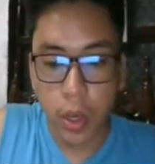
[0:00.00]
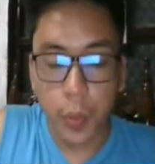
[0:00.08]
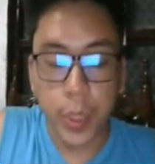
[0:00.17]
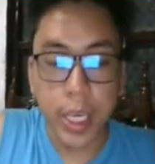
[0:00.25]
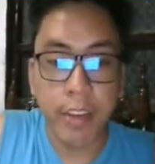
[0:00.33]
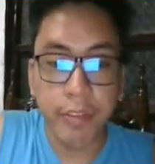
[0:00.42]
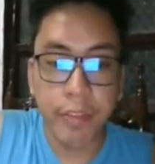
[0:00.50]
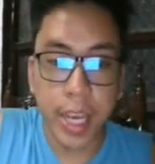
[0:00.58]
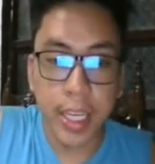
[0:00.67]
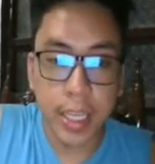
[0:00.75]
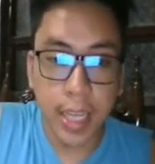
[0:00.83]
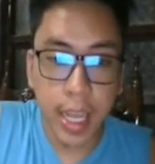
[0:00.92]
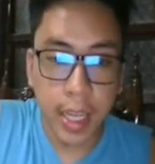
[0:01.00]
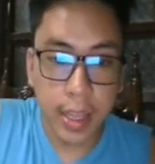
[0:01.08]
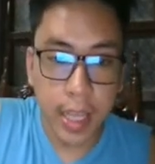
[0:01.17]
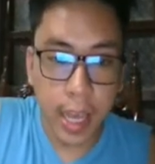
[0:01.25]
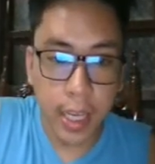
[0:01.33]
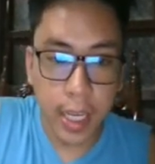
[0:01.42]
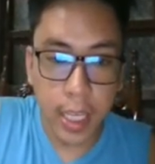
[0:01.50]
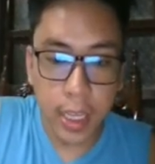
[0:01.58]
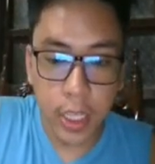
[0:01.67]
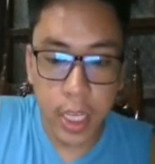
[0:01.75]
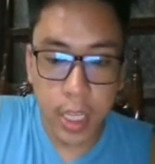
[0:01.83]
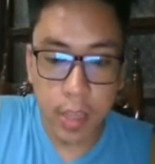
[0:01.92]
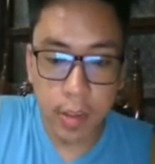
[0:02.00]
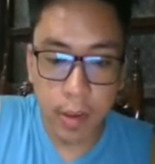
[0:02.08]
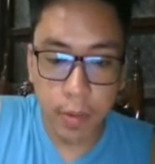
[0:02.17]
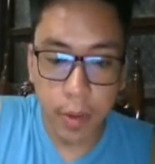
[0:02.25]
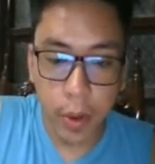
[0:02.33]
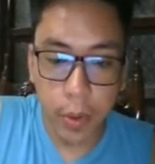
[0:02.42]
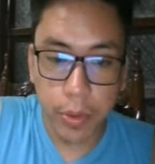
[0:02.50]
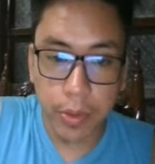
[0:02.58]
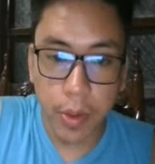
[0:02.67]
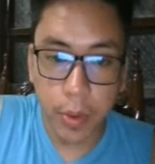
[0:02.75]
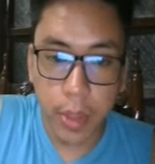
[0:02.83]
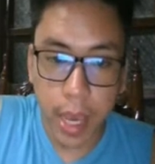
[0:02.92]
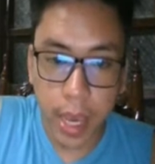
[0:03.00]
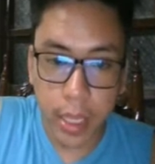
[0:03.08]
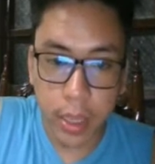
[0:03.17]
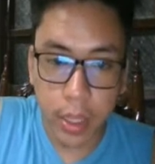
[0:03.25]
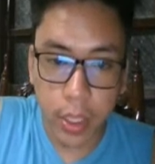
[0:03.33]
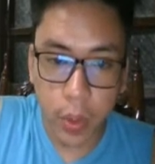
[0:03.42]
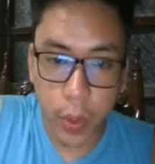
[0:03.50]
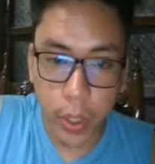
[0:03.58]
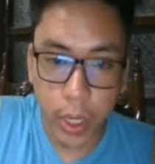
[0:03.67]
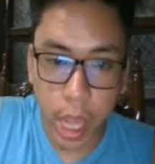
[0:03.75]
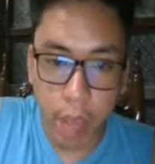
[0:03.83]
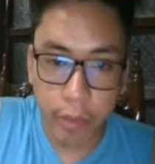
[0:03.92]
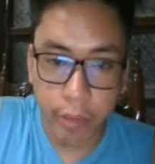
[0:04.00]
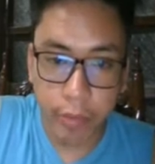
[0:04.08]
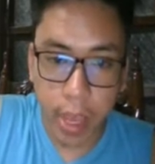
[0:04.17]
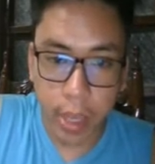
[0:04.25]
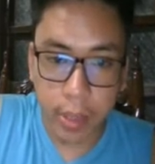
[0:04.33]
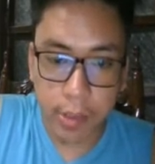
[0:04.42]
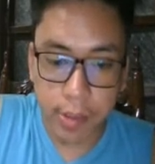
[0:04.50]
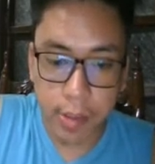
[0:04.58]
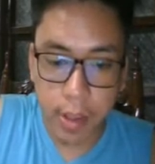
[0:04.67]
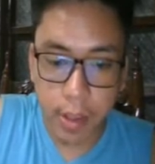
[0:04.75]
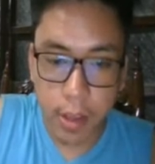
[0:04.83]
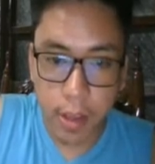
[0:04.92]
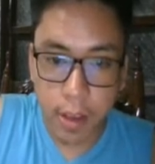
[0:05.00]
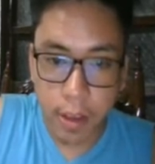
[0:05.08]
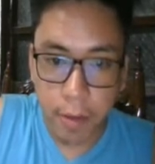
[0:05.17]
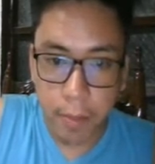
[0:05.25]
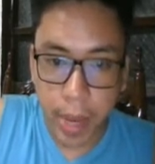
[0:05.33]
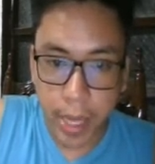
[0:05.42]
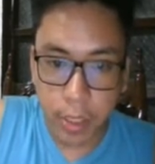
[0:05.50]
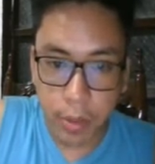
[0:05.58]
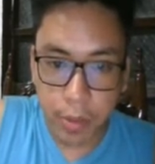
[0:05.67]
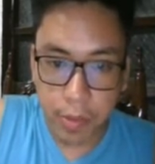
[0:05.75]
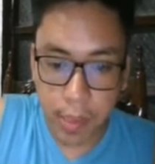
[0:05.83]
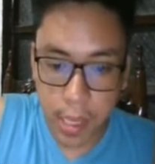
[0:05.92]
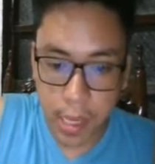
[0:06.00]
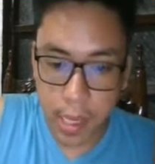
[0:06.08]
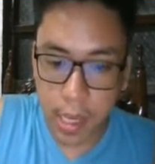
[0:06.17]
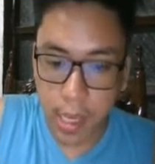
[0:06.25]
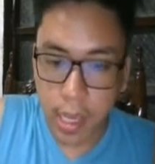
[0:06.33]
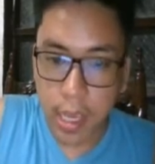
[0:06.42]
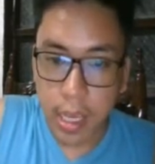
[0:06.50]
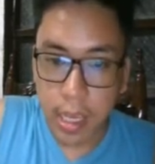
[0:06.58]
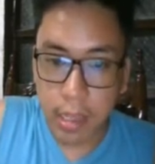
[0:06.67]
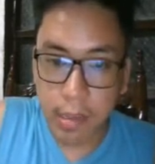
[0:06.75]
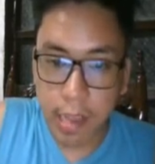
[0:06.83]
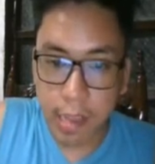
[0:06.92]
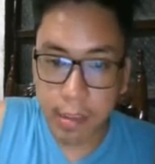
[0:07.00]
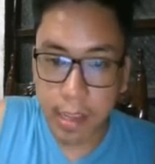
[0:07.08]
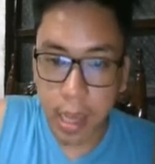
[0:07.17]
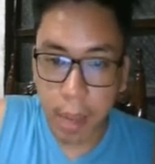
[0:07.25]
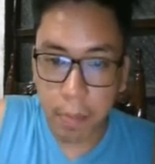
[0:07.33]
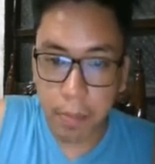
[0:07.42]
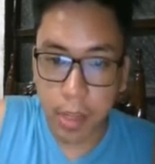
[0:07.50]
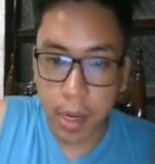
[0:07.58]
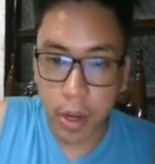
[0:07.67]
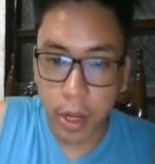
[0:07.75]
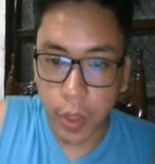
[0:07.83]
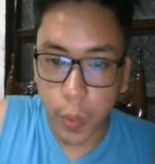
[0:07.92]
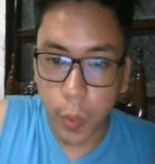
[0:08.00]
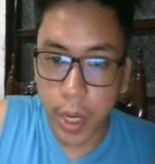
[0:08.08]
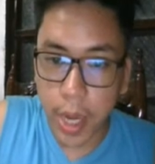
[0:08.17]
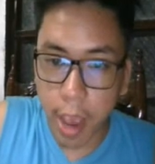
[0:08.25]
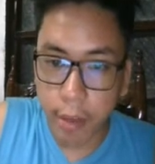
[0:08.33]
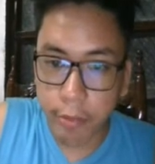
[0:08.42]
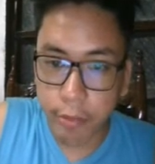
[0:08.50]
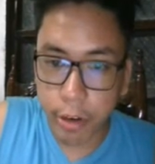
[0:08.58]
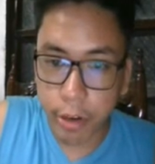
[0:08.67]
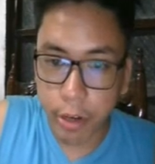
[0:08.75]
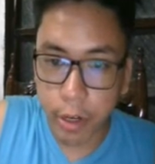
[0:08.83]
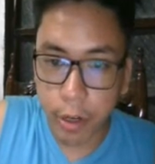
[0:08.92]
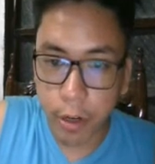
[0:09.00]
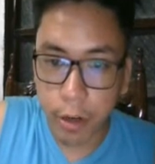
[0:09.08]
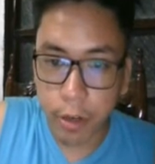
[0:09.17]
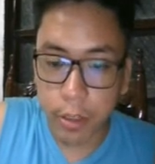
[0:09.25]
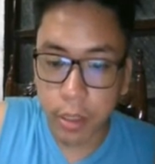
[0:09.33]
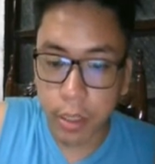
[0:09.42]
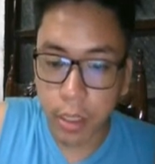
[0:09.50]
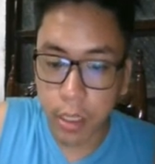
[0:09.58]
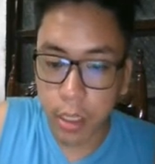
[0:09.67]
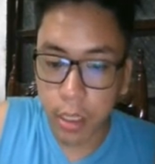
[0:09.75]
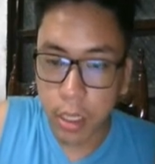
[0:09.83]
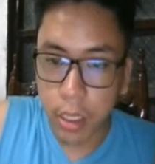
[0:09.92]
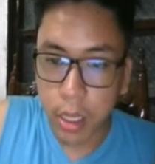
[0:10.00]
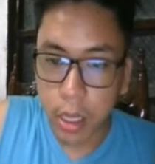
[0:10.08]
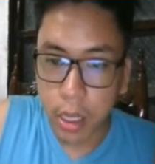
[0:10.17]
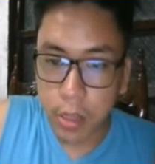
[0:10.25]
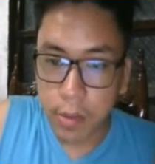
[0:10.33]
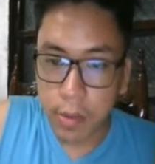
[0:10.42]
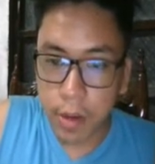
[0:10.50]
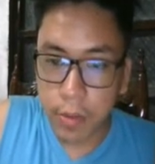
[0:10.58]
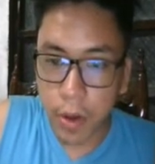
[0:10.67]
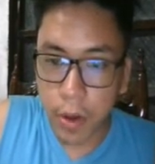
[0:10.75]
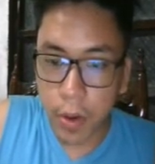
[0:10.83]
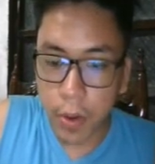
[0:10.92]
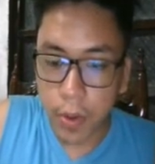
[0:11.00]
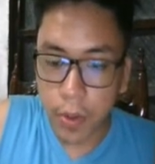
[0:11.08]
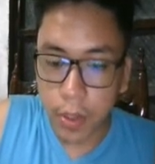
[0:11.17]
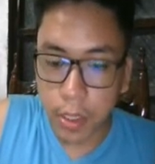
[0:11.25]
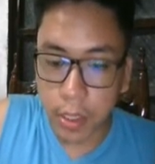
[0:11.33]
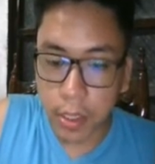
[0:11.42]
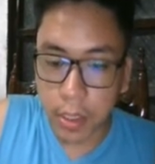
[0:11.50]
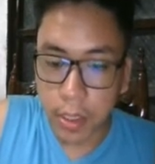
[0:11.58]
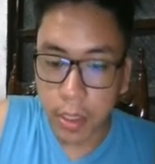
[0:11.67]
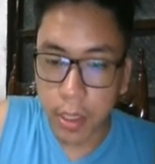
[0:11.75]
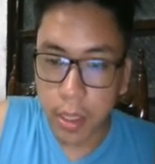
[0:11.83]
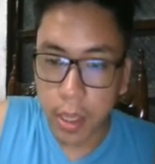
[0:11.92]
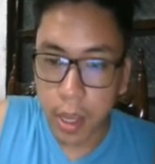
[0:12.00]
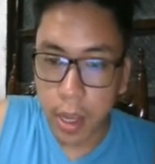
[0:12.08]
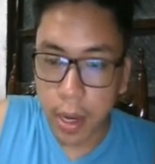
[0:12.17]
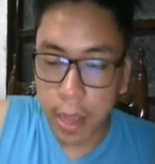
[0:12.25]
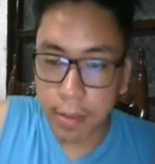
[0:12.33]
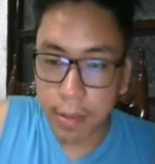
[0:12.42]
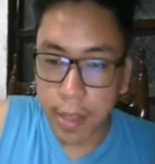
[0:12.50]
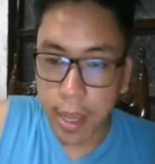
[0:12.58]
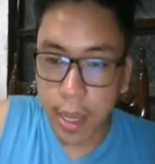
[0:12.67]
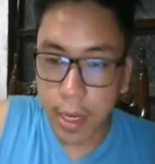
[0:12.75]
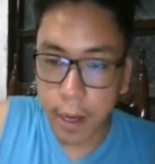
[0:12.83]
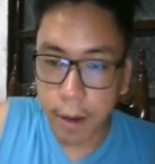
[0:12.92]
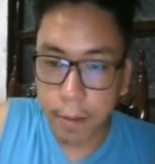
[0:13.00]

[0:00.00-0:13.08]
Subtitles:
we can find a delta greater than 0 so that your f of x minus c is less than epsilon whenever 0 less than